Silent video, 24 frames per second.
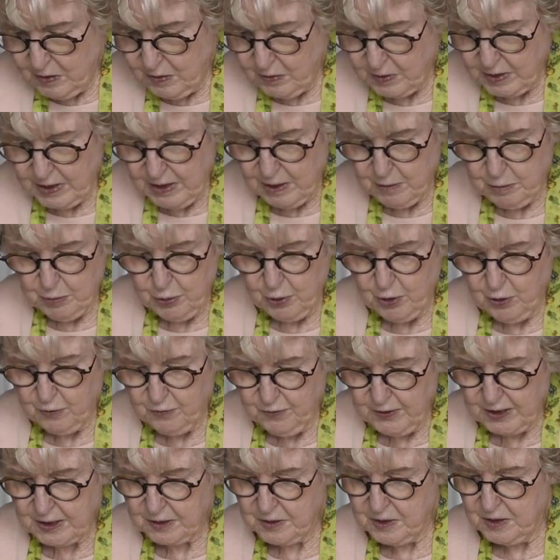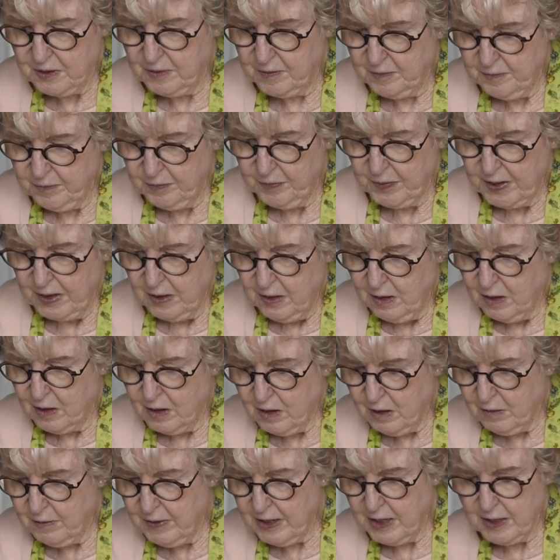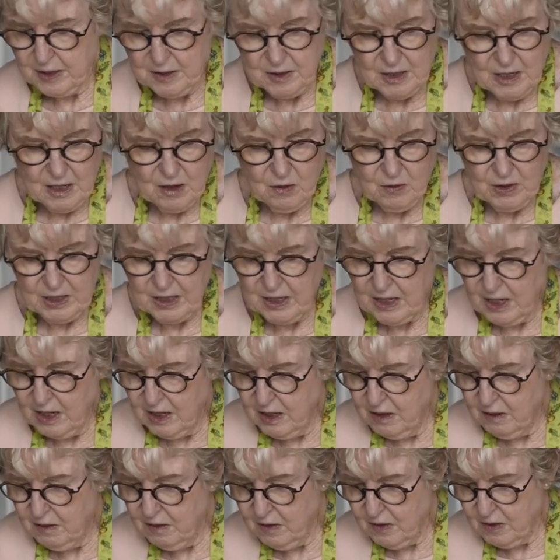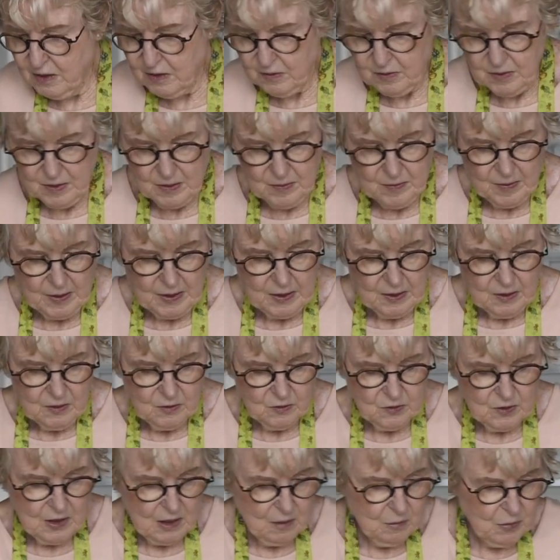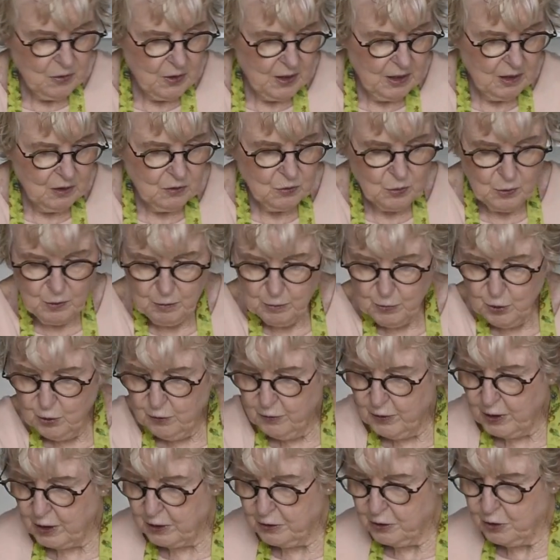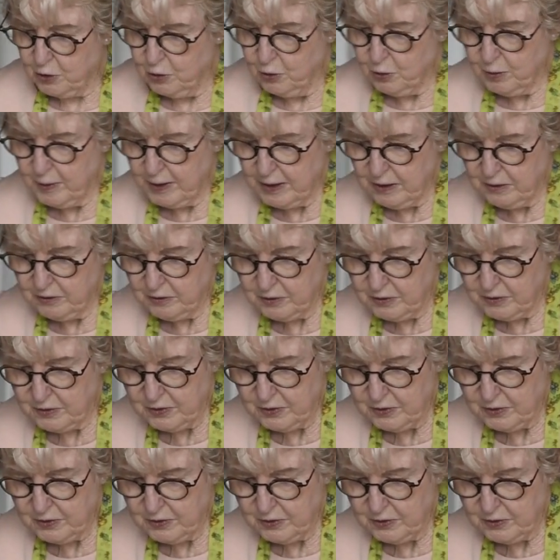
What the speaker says: Okay, perfect. All right, now again, the same things. We'll move our dough rails